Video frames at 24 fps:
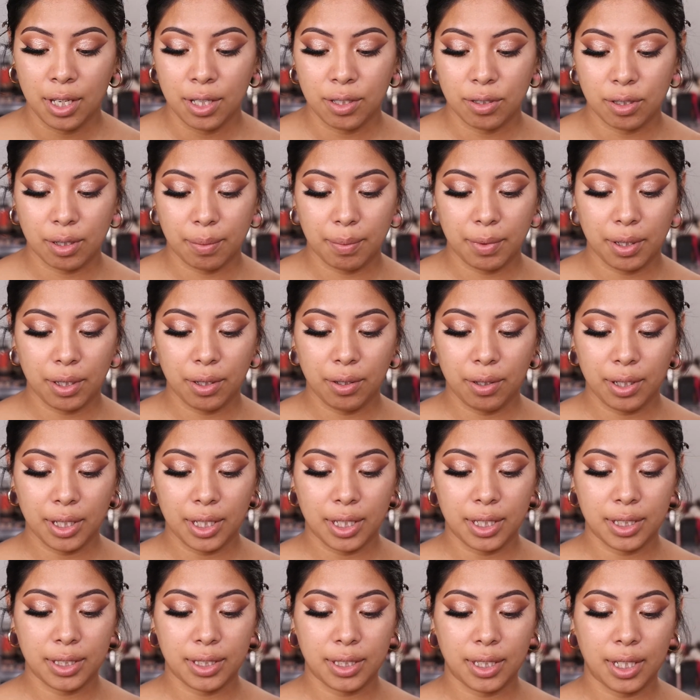So I'm gonna go
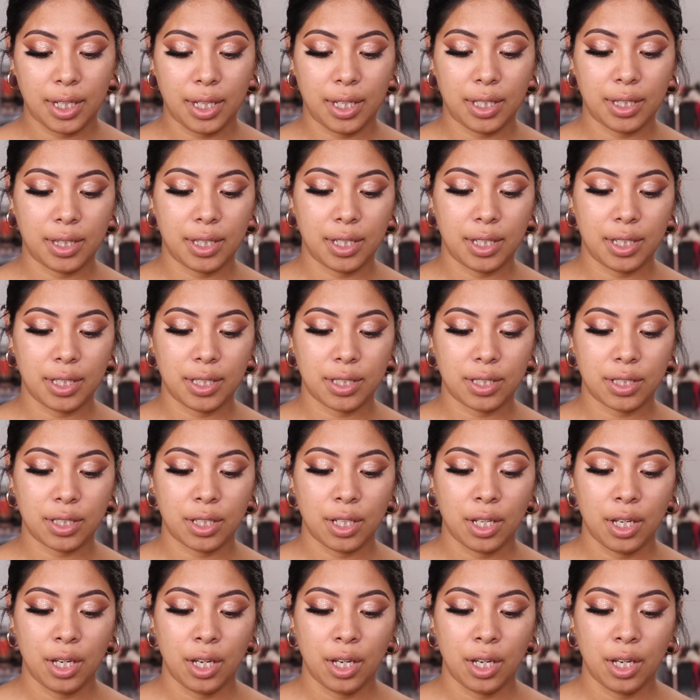ahead and take this